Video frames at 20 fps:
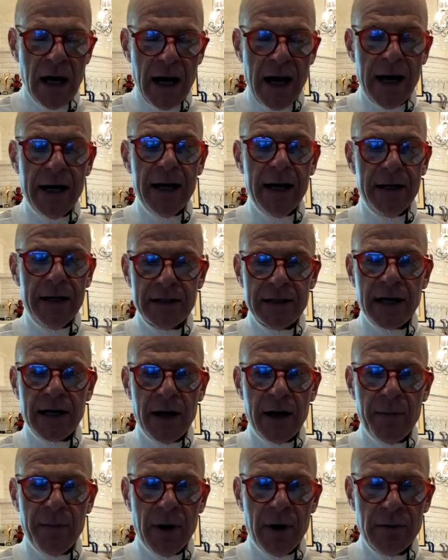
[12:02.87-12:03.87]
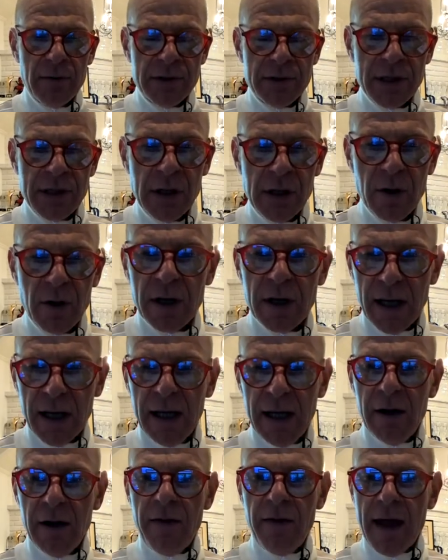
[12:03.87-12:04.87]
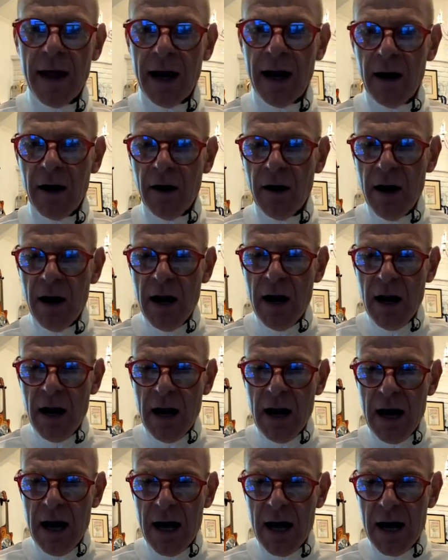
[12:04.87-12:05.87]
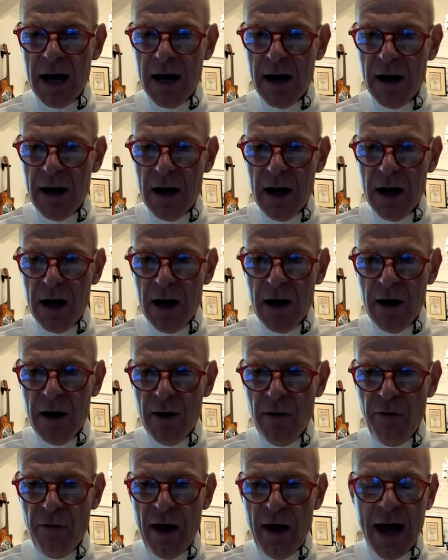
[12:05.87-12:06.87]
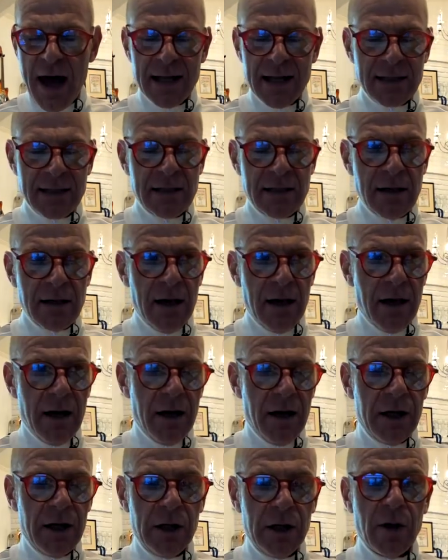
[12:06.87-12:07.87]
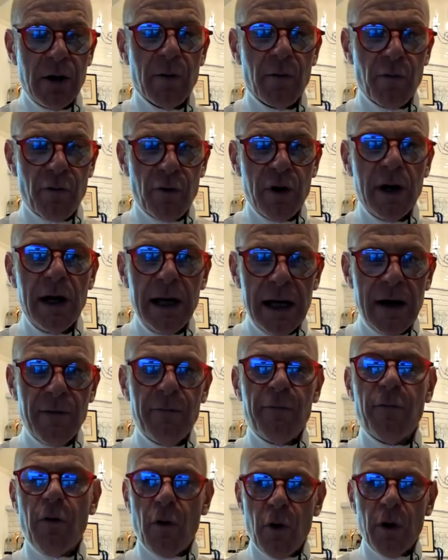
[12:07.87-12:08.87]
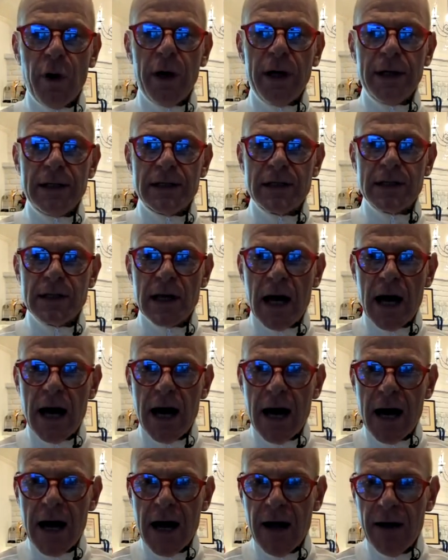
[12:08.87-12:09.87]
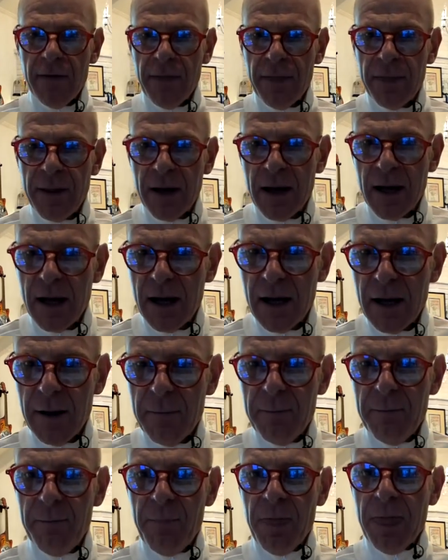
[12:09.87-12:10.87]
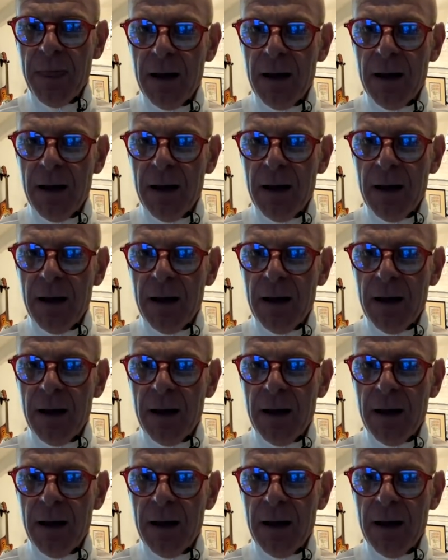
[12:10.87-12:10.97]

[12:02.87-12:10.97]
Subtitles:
and in the tenor bones. So you could hear there that you can really avoid the